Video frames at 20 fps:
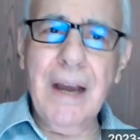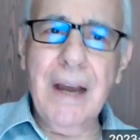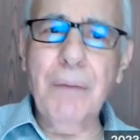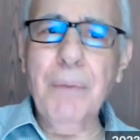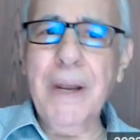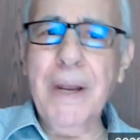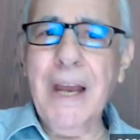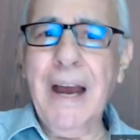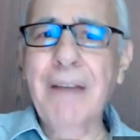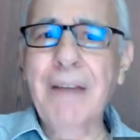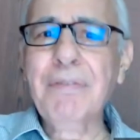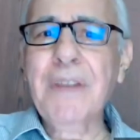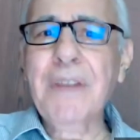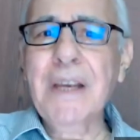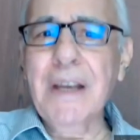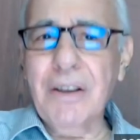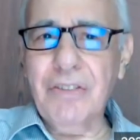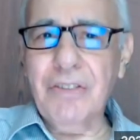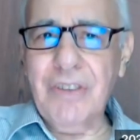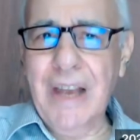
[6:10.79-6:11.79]
And we have
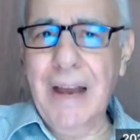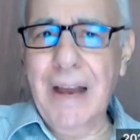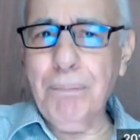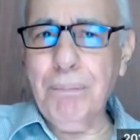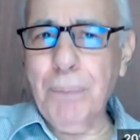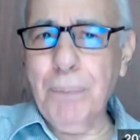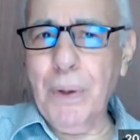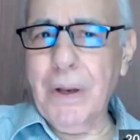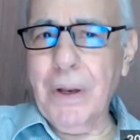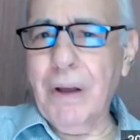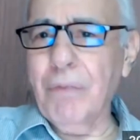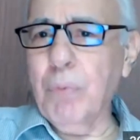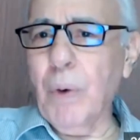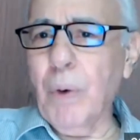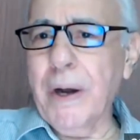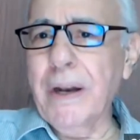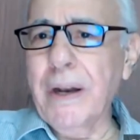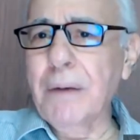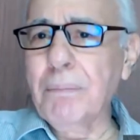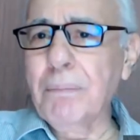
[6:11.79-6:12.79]
the example of
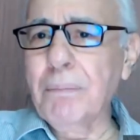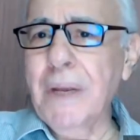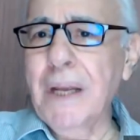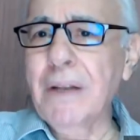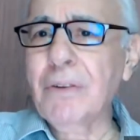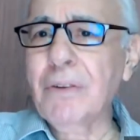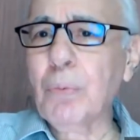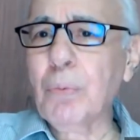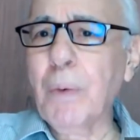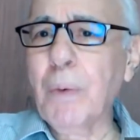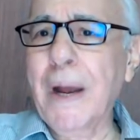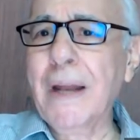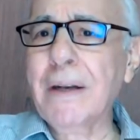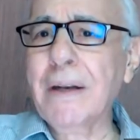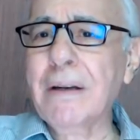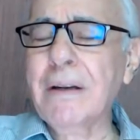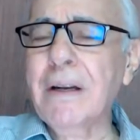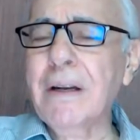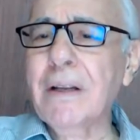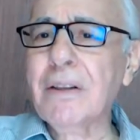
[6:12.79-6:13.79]
what it means
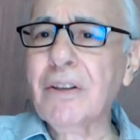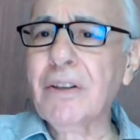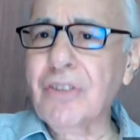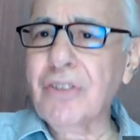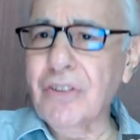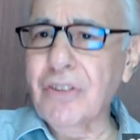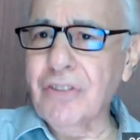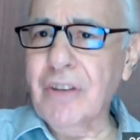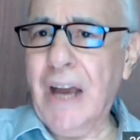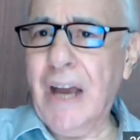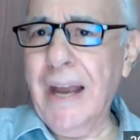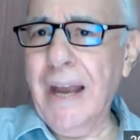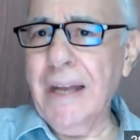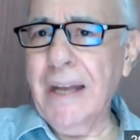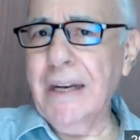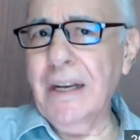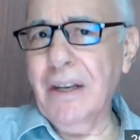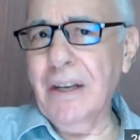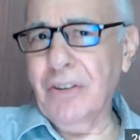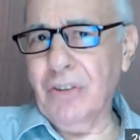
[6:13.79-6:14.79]
when the
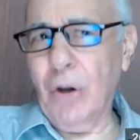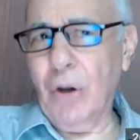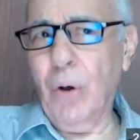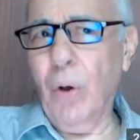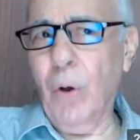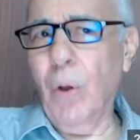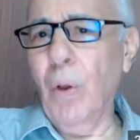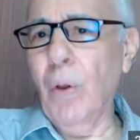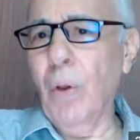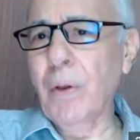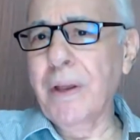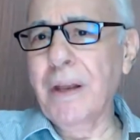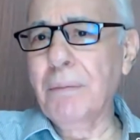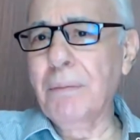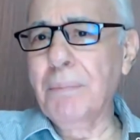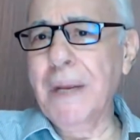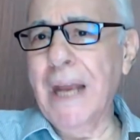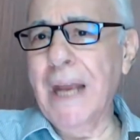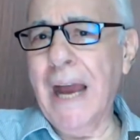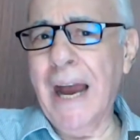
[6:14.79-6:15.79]
society as a whole
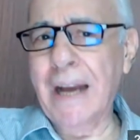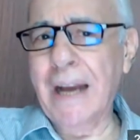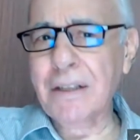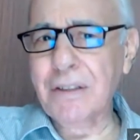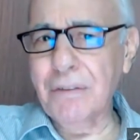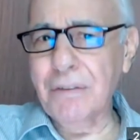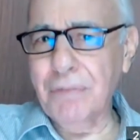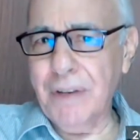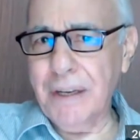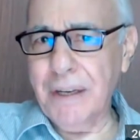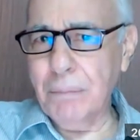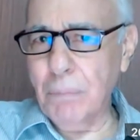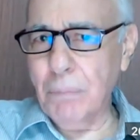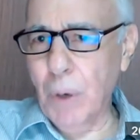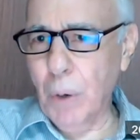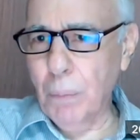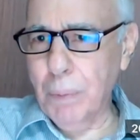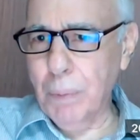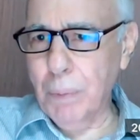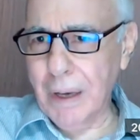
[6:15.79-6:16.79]
can be actively
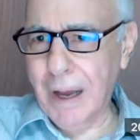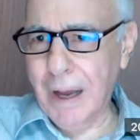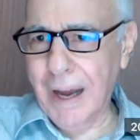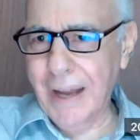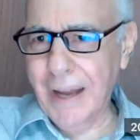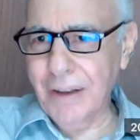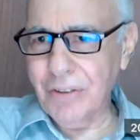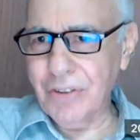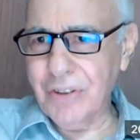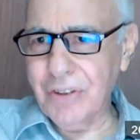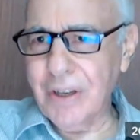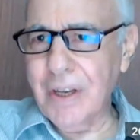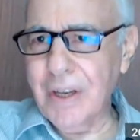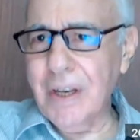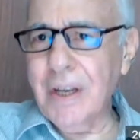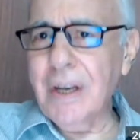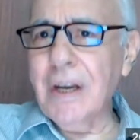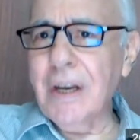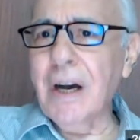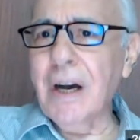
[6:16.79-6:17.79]
mobilized
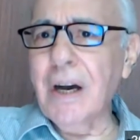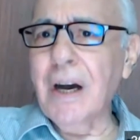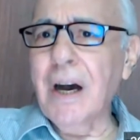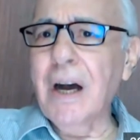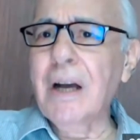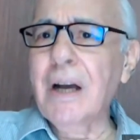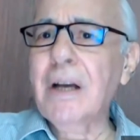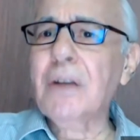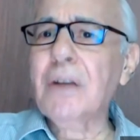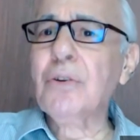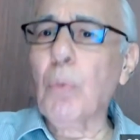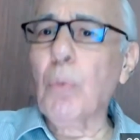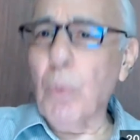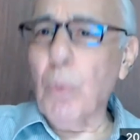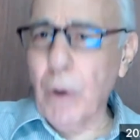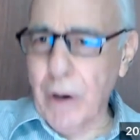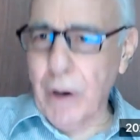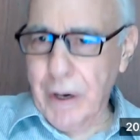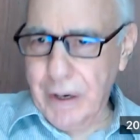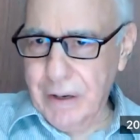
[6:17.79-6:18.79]
uh, to
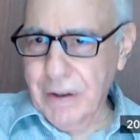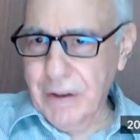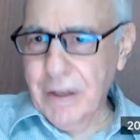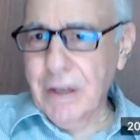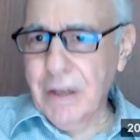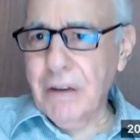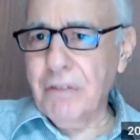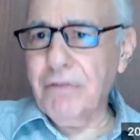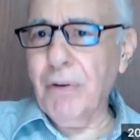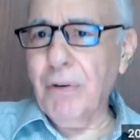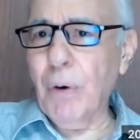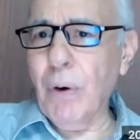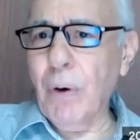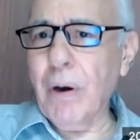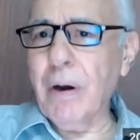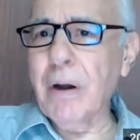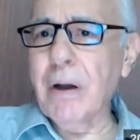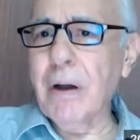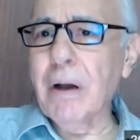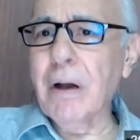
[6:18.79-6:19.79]
work
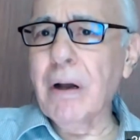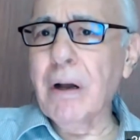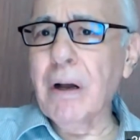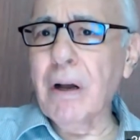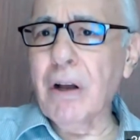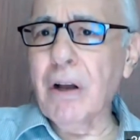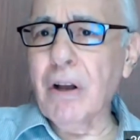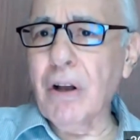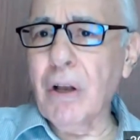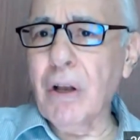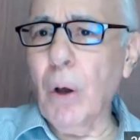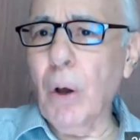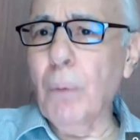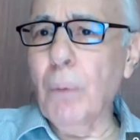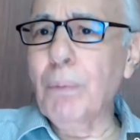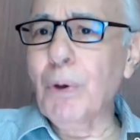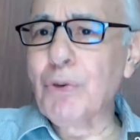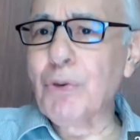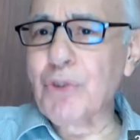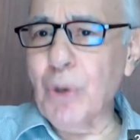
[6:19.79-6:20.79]
for
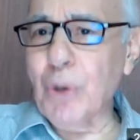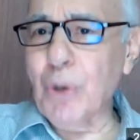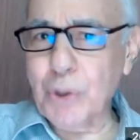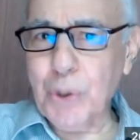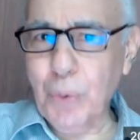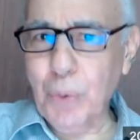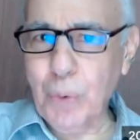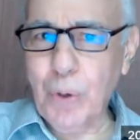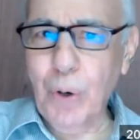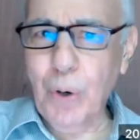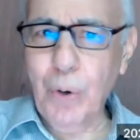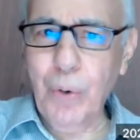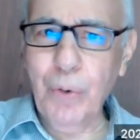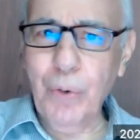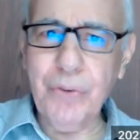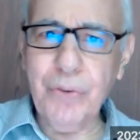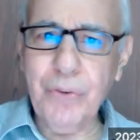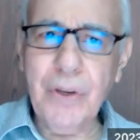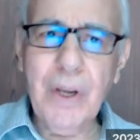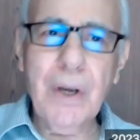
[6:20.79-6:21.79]
global social
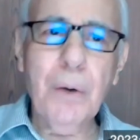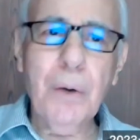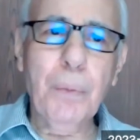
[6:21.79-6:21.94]
goals.